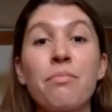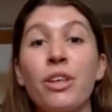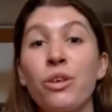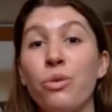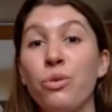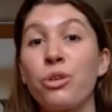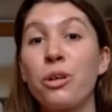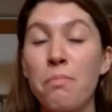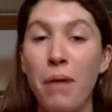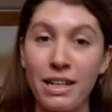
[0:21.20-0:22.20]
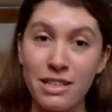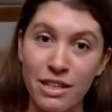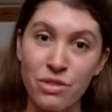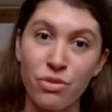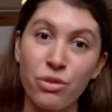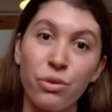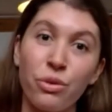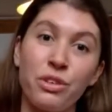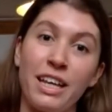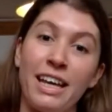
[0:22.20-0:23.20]
you'll come back to this
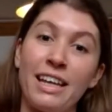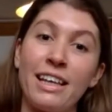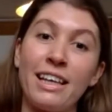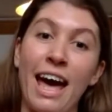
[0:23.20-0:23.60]
recording